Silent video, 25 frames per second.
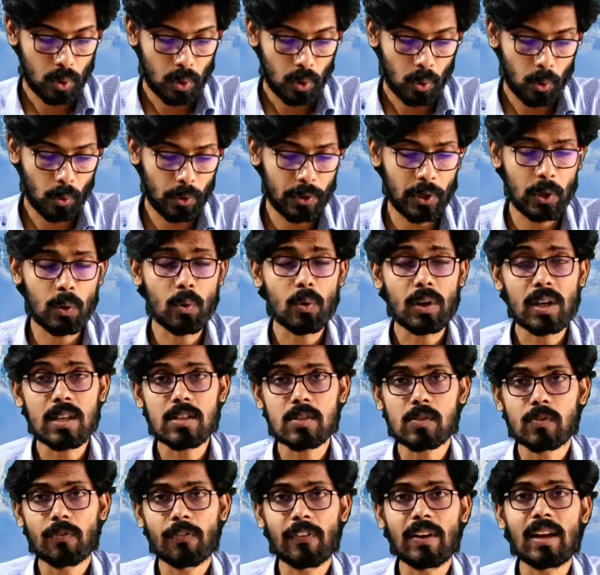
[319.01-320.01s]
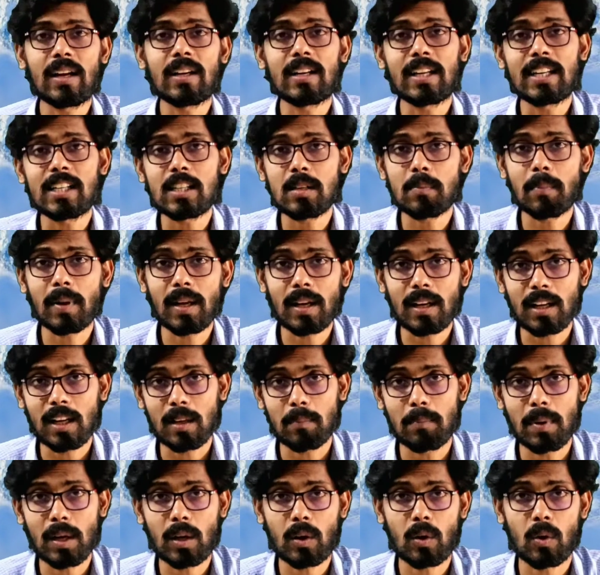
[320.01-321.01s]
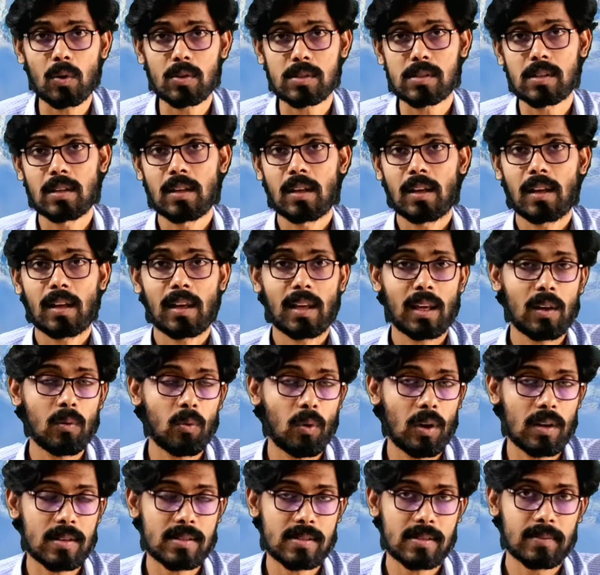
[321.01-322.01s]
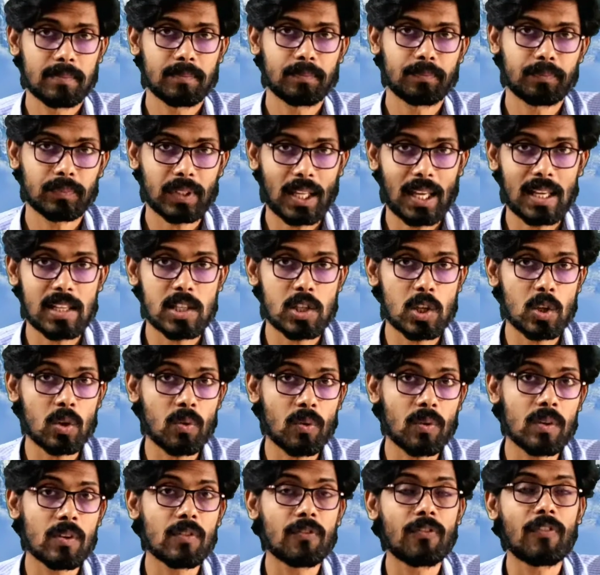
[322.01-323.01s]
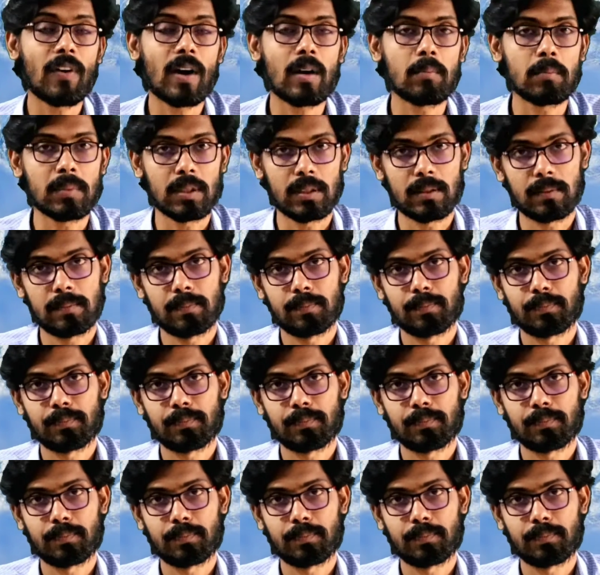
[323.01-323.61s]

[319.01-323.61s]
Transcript: who knew his field intimately because he was a genuine farmer,